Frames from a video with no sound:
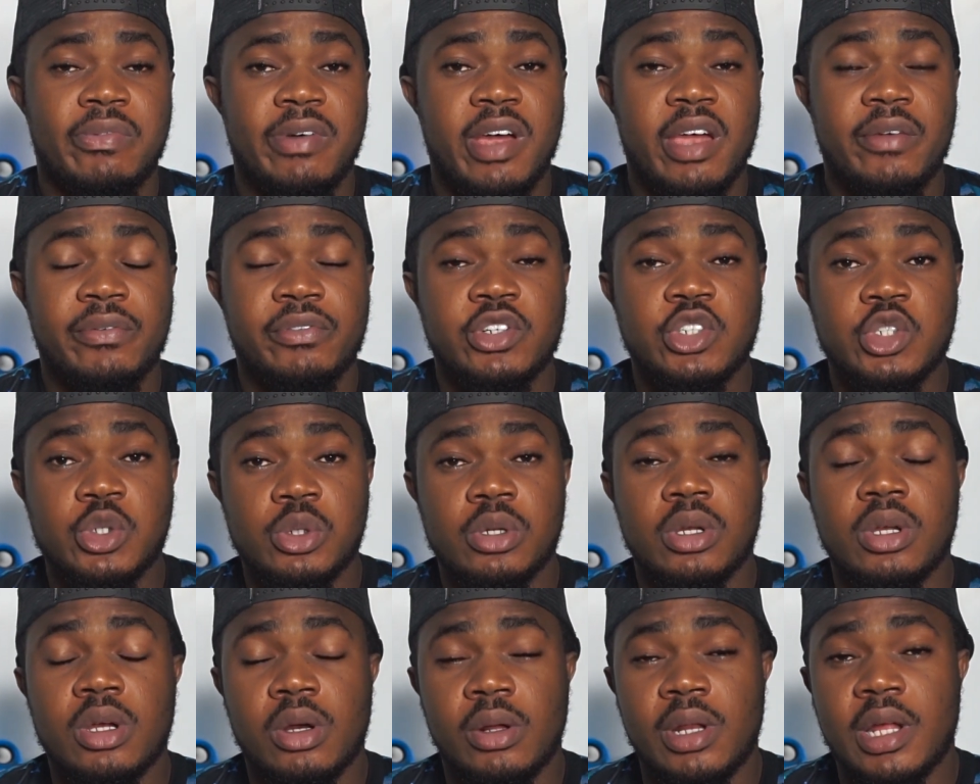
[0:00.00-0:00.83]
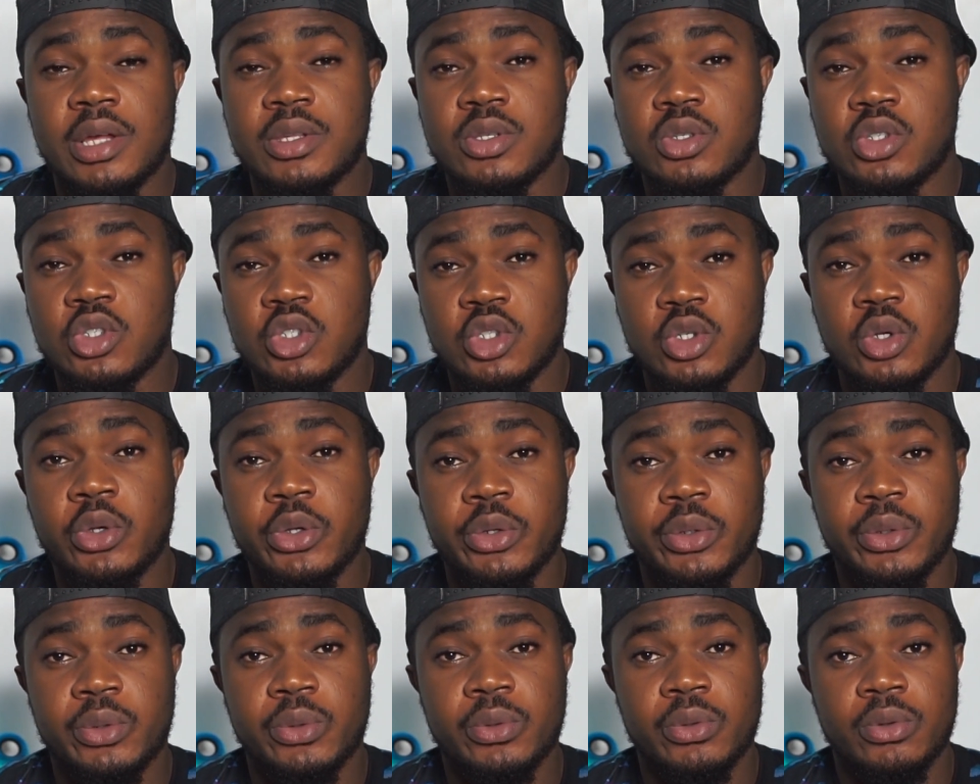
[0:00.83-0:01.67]
five trick I'd like to show
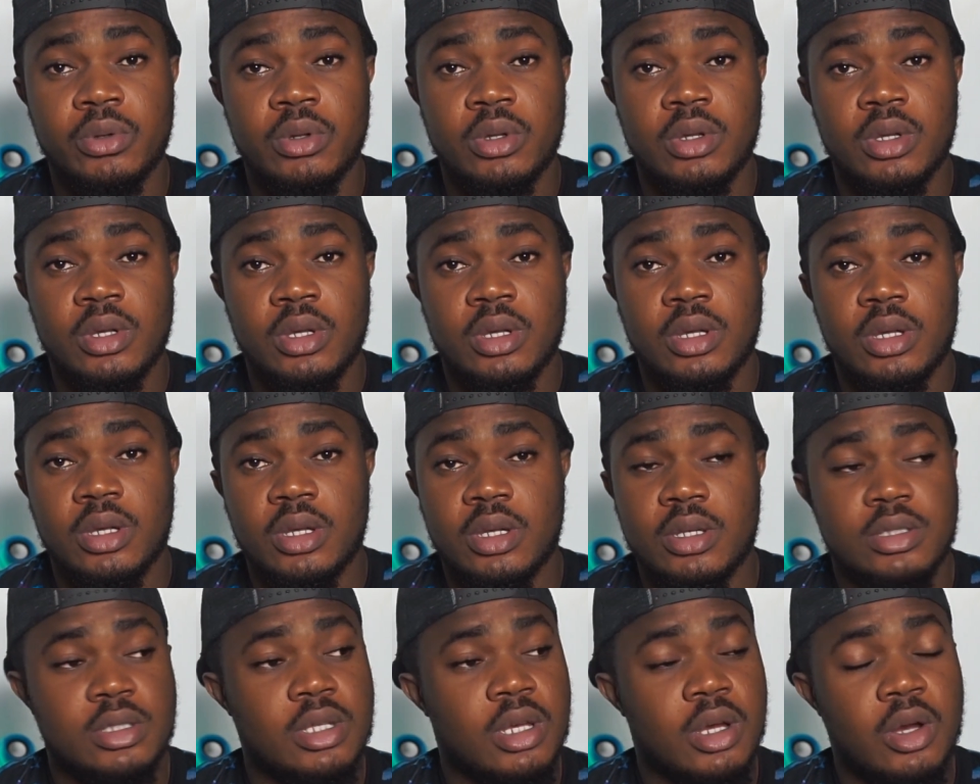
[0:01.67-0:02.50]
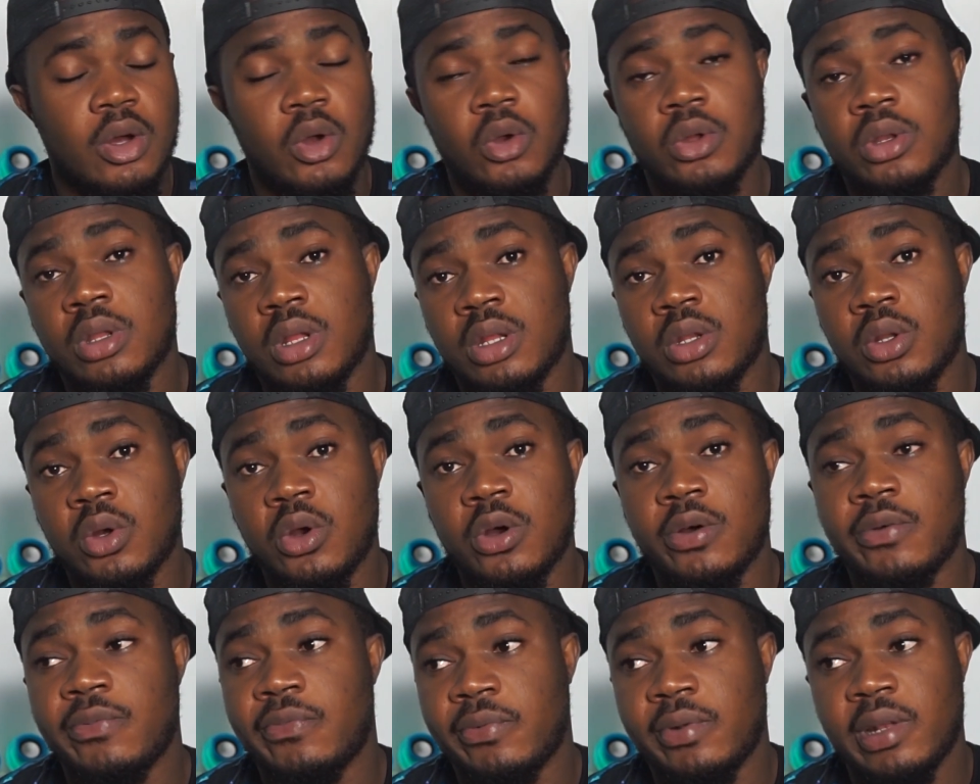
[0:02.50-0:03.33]
you is the on and
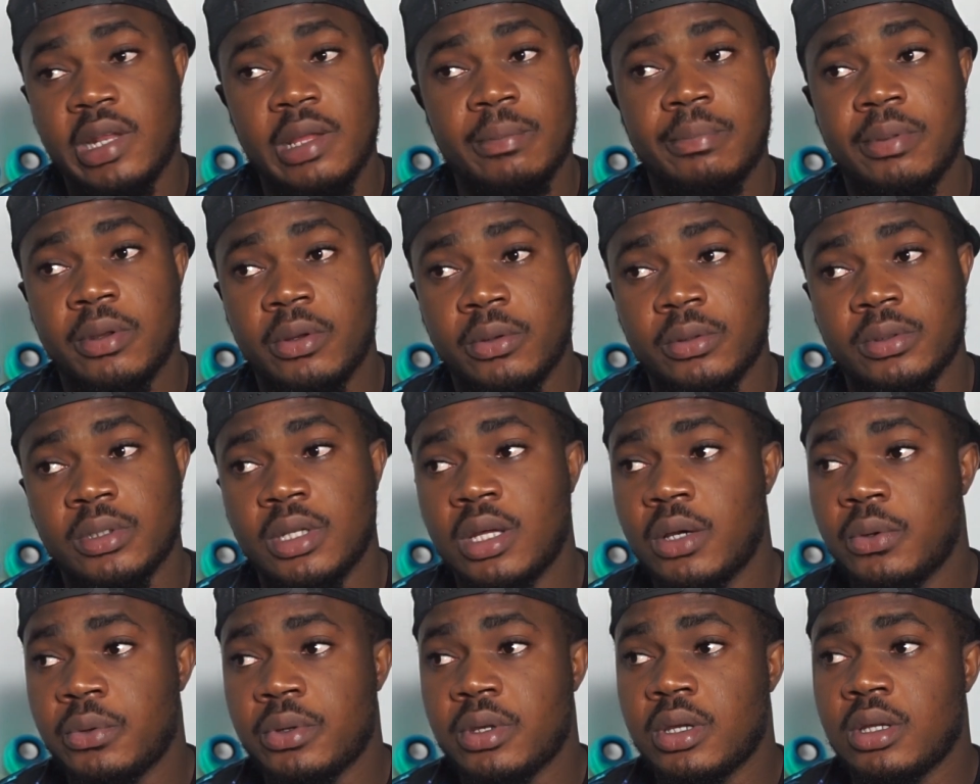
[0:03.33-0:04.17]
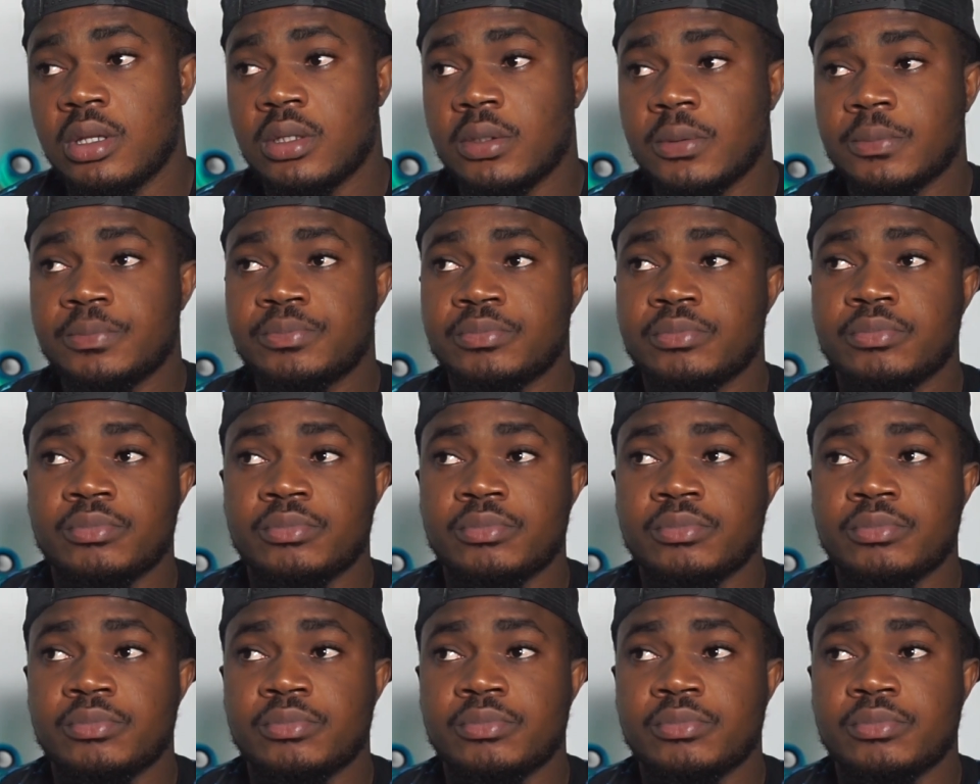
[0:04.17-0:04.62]
off label. Now, in